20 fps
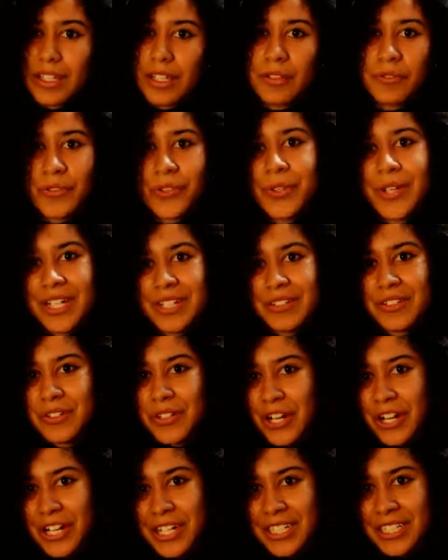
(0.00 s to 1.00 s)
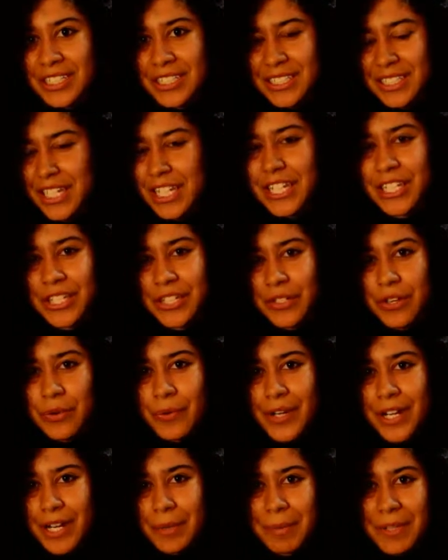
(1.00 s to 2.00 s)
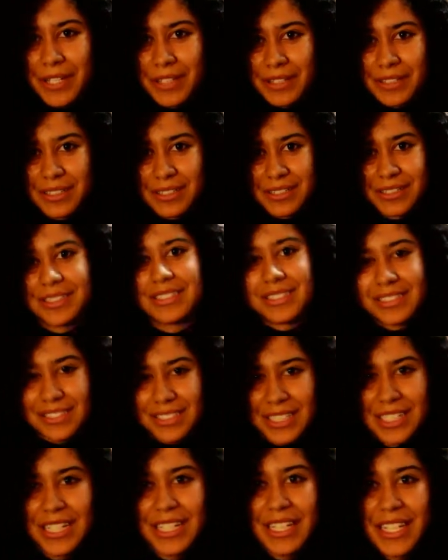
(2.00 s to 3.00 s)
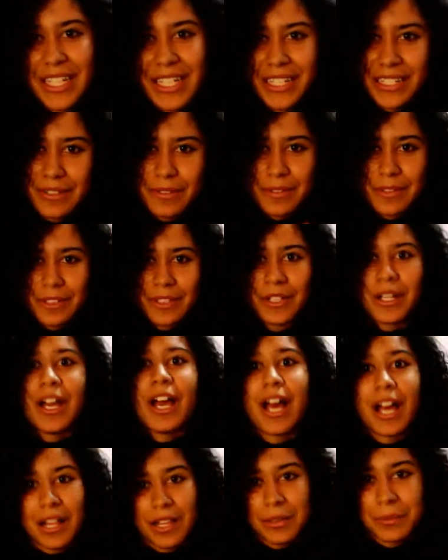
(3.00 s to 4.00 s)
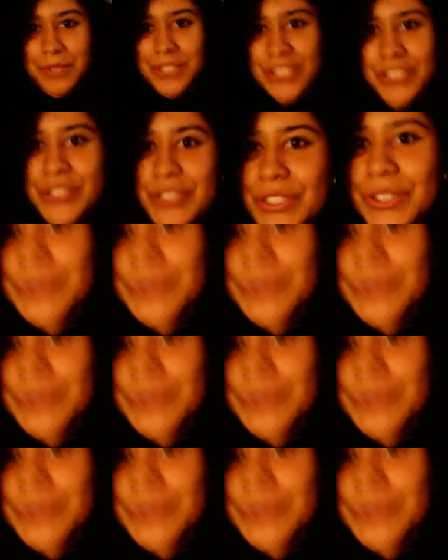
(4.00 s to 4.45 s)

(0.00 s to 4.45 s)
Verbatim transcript: If you guys are artists, you know what I mean. Like, let me show